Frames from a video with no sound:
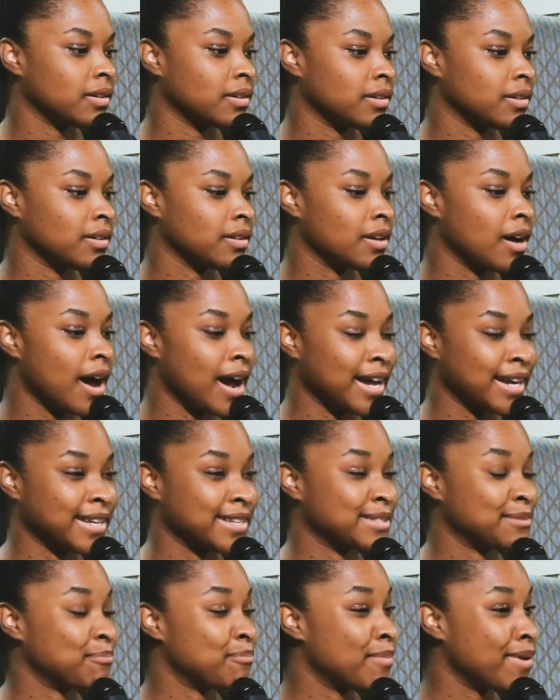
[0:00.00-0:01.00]
God
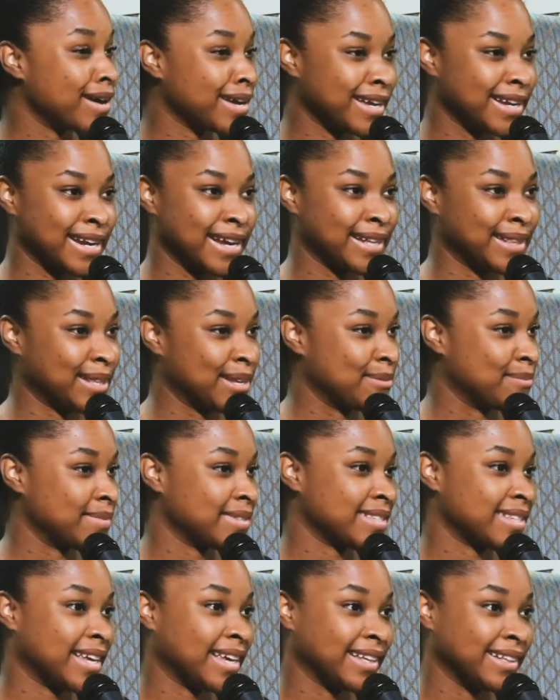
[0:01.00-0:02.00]
is bugging at them,
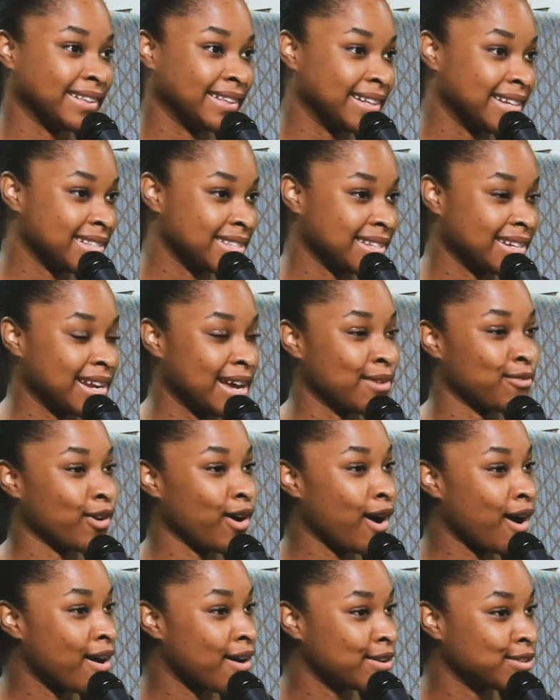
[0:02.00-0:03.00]
saying, listen, I've
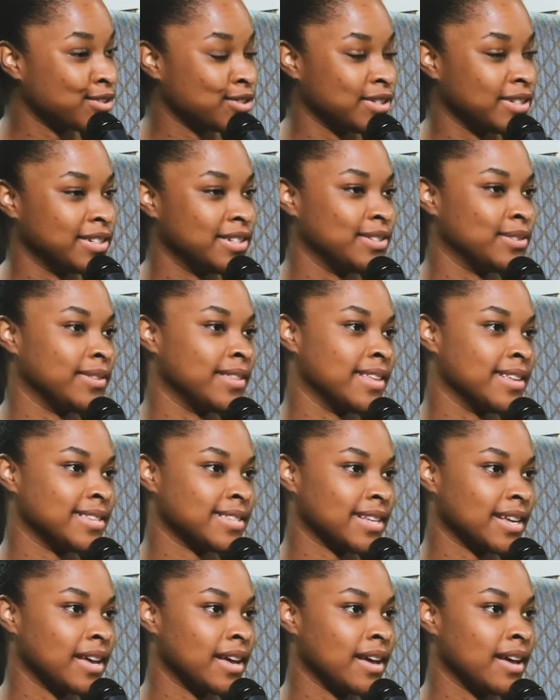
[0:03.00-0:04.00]
called you to do this.
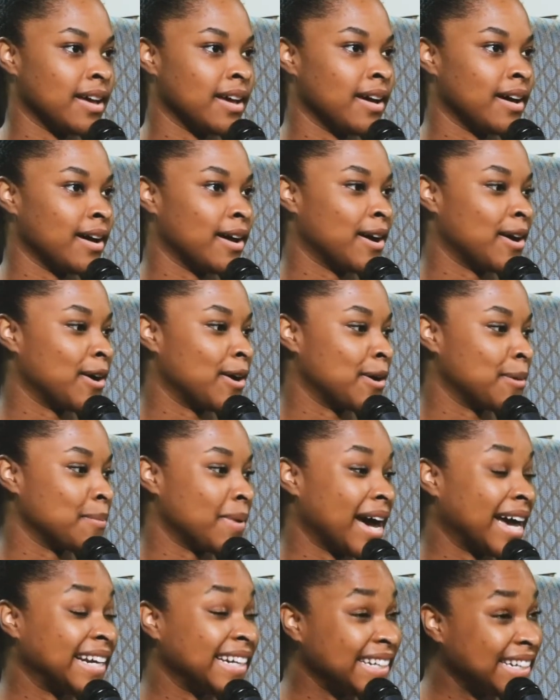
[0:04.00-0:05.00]

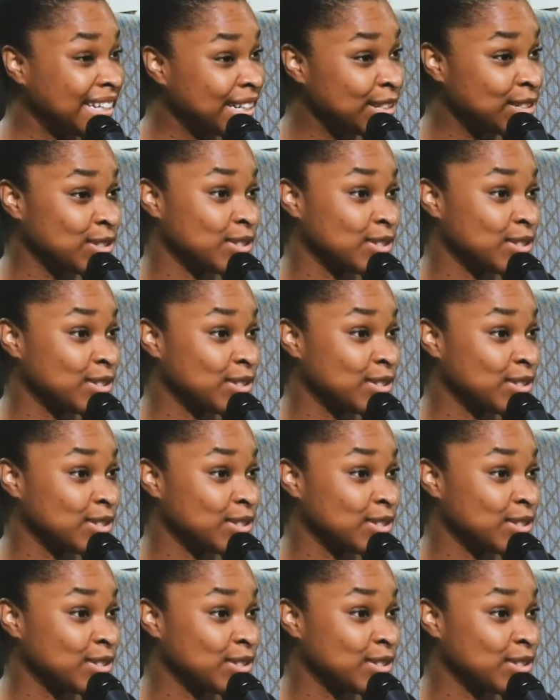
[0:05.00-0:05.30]
I need you to